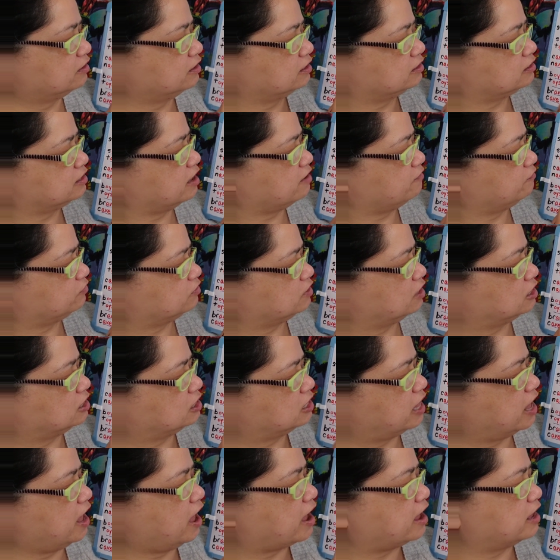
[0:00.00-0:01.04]
left the
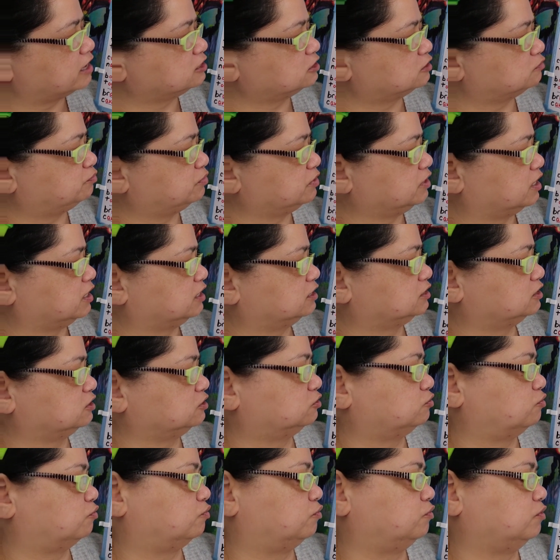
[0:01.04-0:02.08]
last because
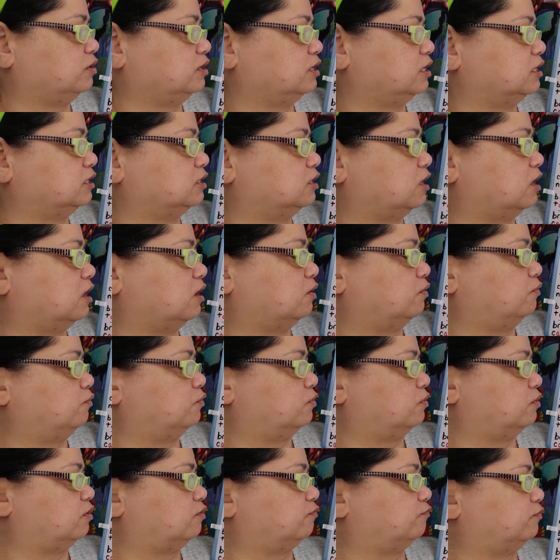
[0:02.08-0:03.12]
there's a really long
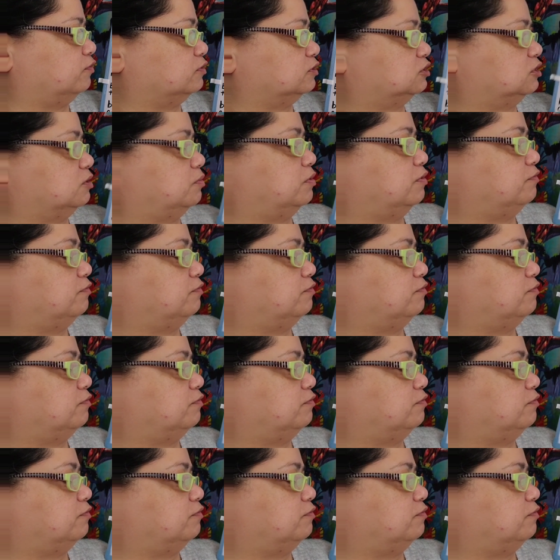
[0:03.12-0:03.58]
word for some